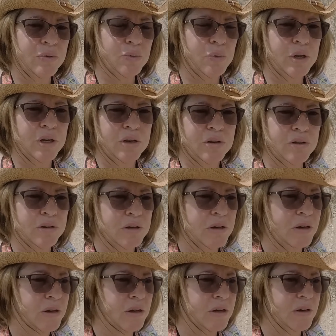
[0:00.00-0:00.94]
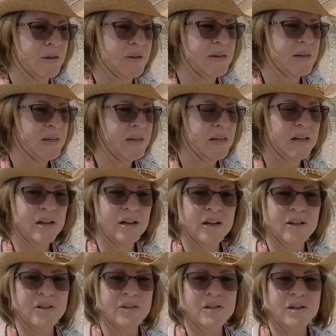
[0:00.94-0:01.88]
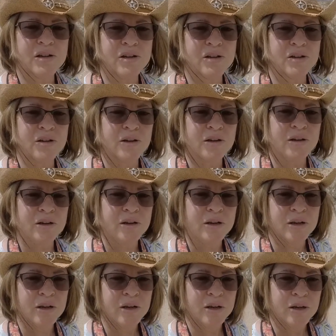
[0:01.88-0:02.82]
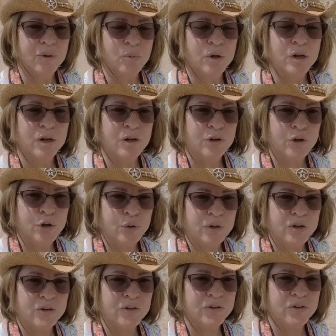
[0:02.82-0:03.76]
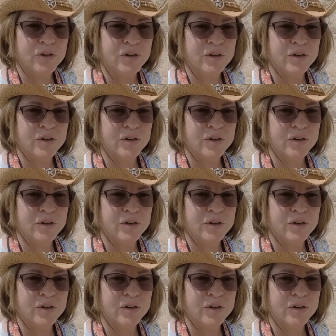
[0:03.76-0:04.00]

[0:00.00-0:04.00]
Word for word: Went unsung, went unnoticed.